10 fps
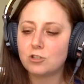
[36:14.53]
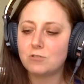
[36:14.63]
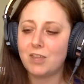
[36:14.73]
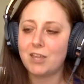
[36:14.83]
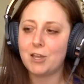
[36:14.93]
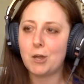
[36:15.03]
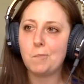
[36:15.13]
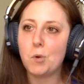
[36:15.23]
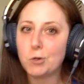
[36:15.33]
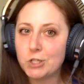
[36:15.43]
like
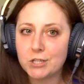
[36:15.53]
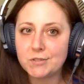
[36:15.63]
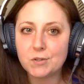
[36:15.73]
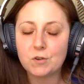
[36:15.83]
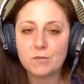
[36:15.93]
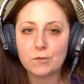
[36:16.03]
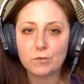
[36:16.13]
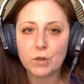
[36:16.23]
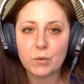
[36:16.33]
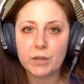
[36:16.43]
emotions
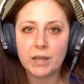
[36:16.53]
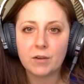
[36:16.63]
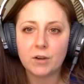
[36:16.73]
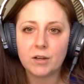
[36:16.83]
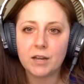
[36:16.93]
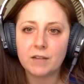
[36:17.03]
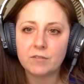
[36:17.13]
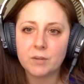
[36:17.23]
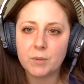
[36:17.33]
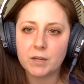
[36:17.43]
overflowing out on
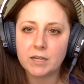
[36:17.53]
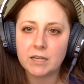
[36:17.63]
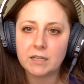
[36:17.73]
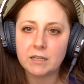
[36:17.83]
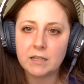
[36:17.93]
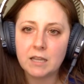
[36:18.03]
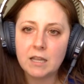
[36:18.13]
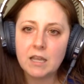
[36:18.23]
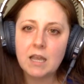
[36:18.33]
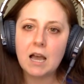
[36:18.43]
everybody.
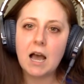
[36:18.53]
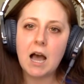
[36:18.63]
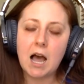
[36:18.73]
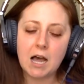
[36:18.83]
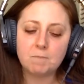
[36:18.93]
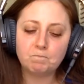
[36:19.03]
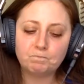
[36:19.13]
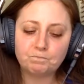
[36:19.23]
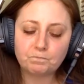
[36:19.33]
Um,